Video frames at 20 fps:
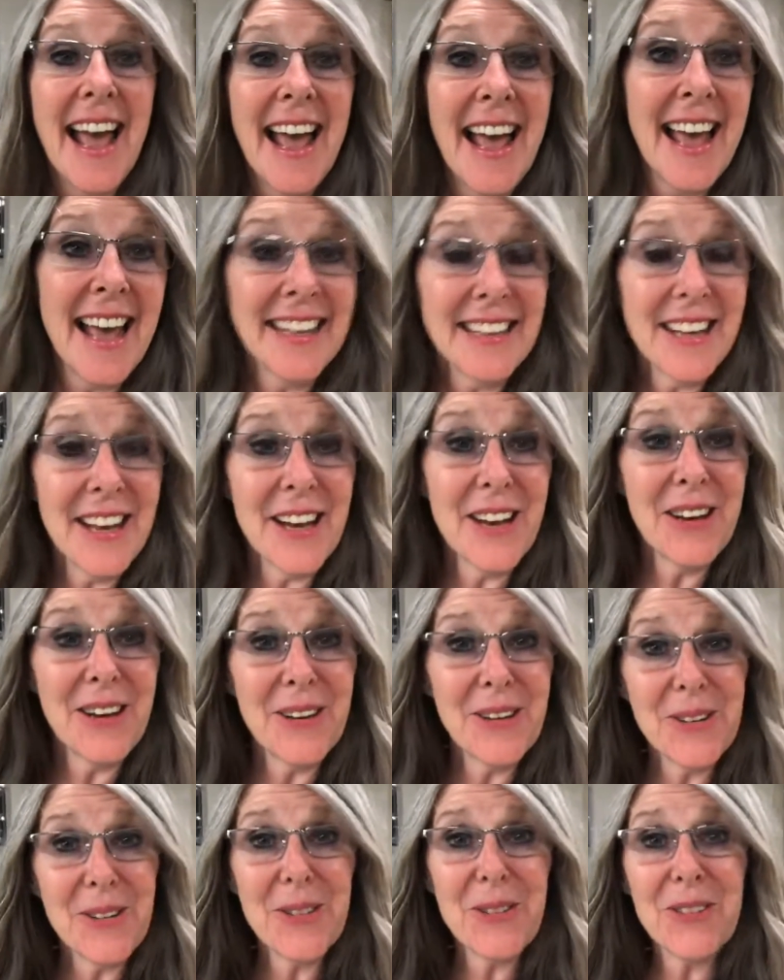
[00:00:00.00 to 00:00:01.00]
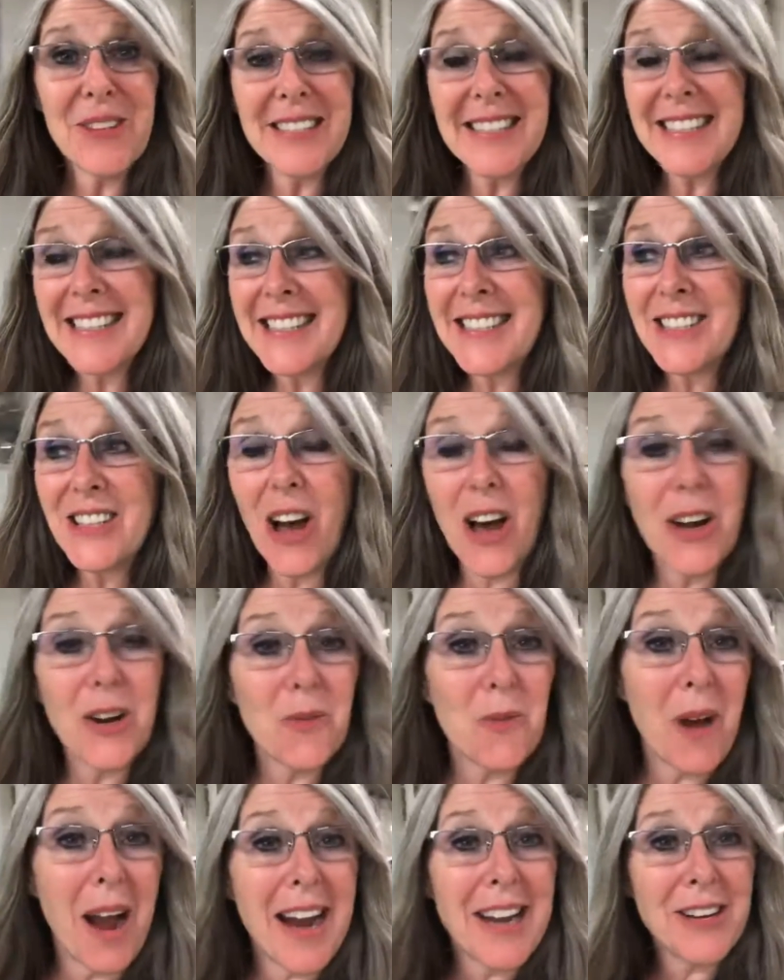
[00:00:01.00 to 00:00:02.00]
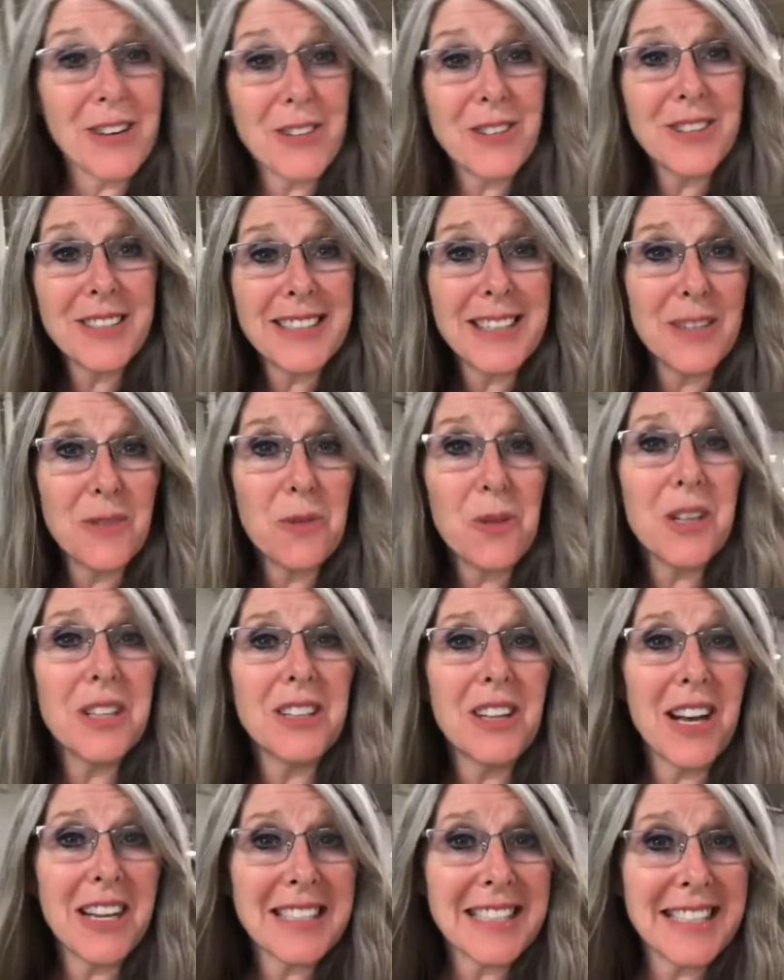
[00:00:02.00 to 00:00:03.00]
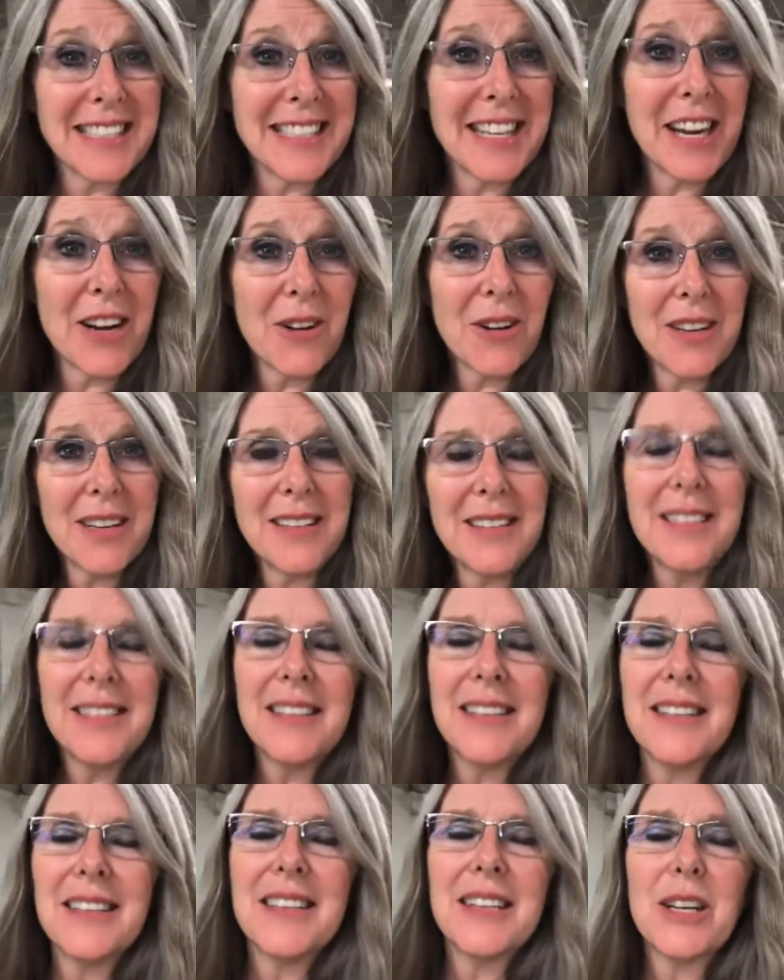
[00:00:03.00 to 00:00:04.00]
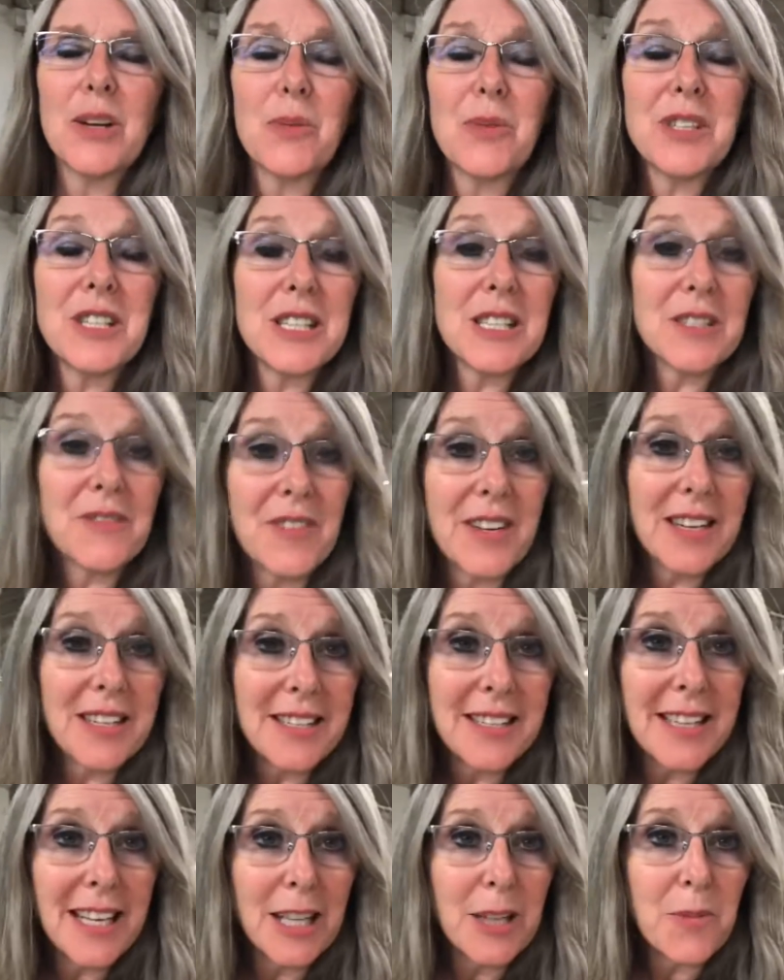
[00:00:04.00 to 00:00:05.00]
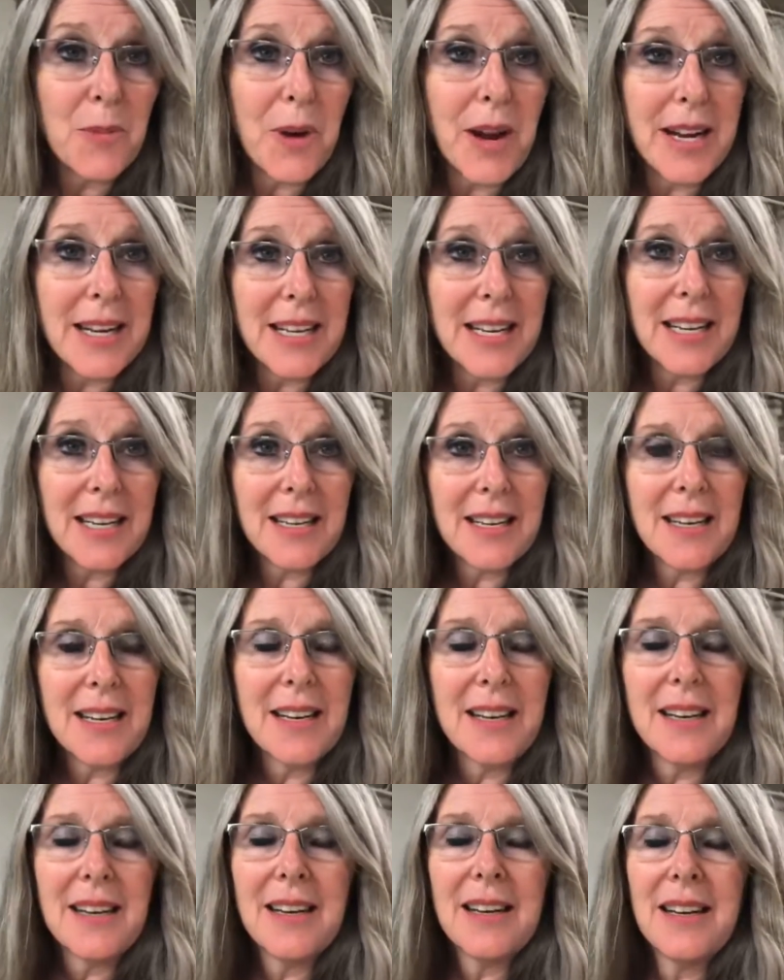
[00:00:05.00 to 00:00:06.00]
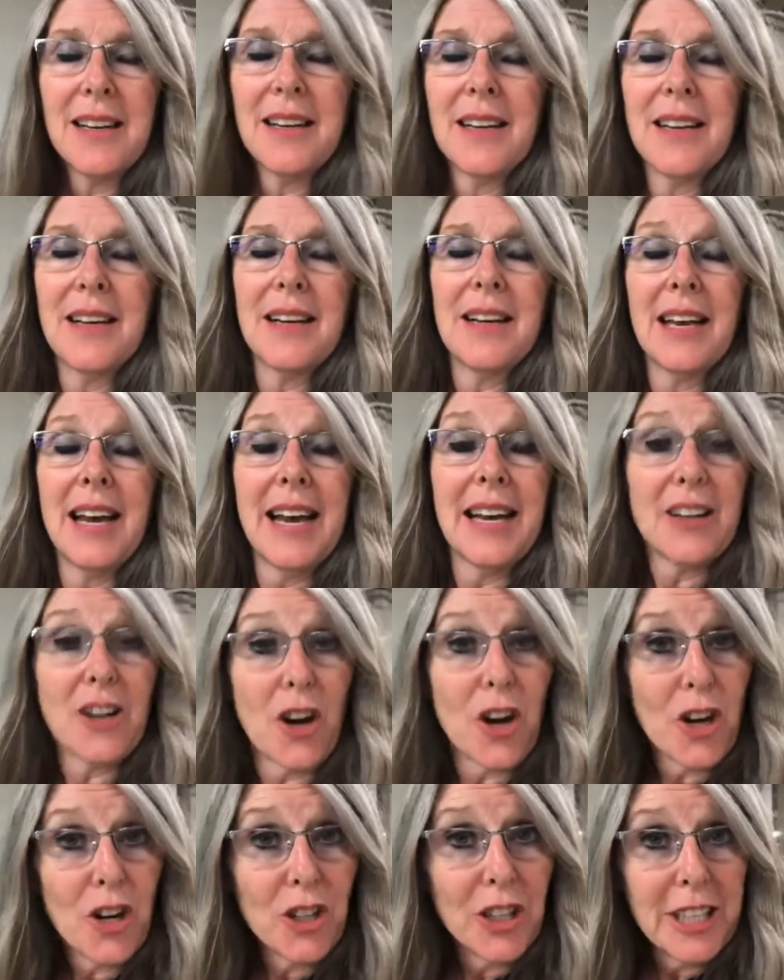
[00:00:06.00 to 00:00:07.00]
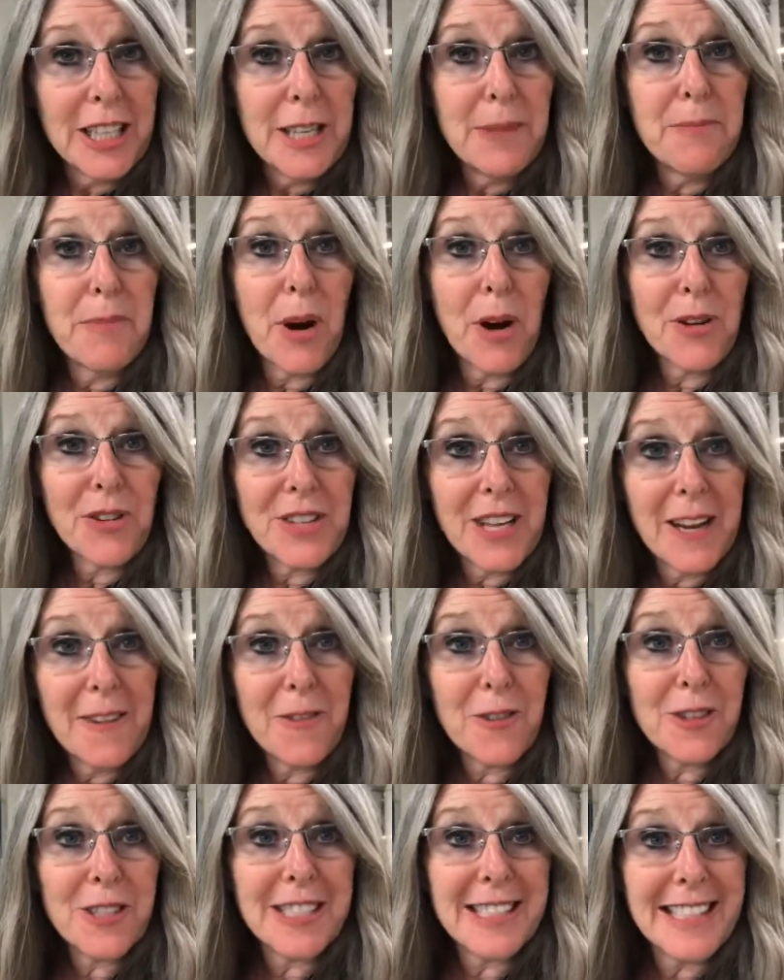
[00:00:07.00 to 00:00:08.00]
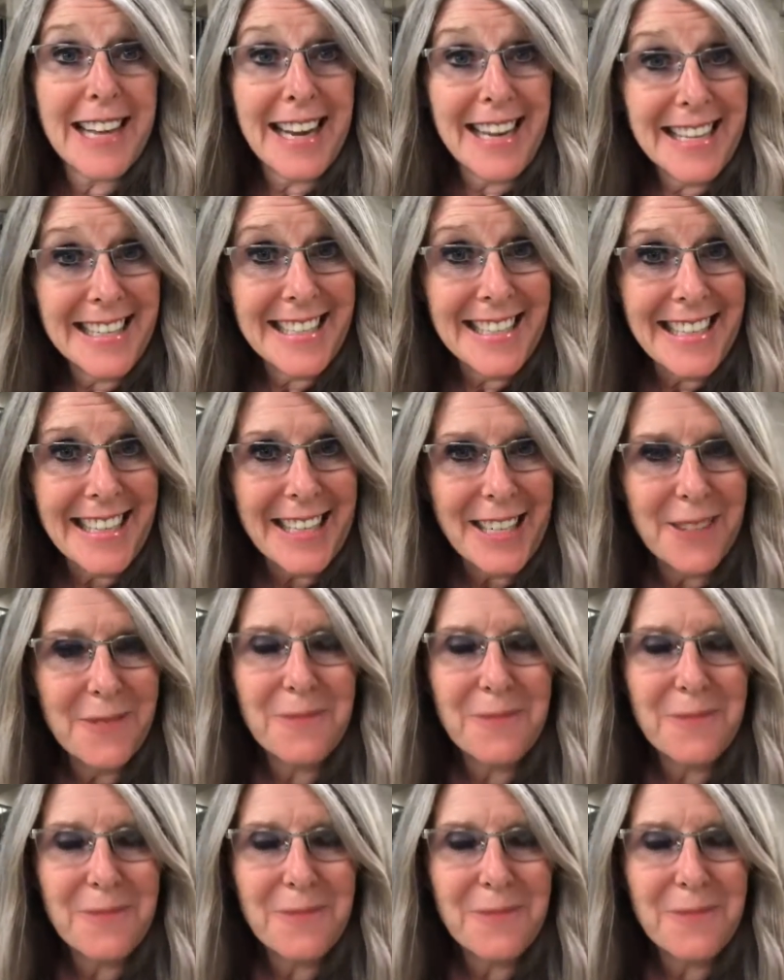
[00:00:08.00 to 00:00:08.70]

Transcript: Hello, this is Donna Reiners, and we're at La Terra. We just finished celebrating an early birthday for Sandy.